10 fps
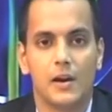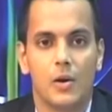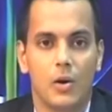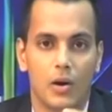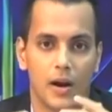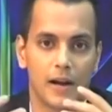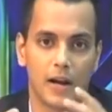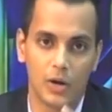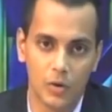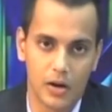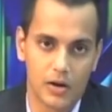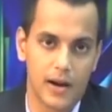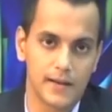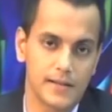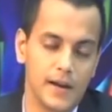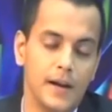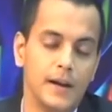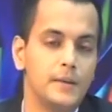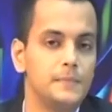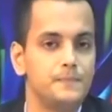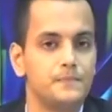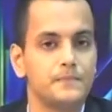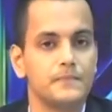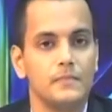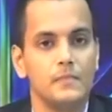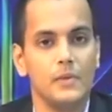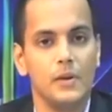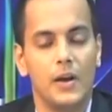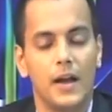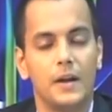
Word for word: the form of pressure losses, total pressure losses.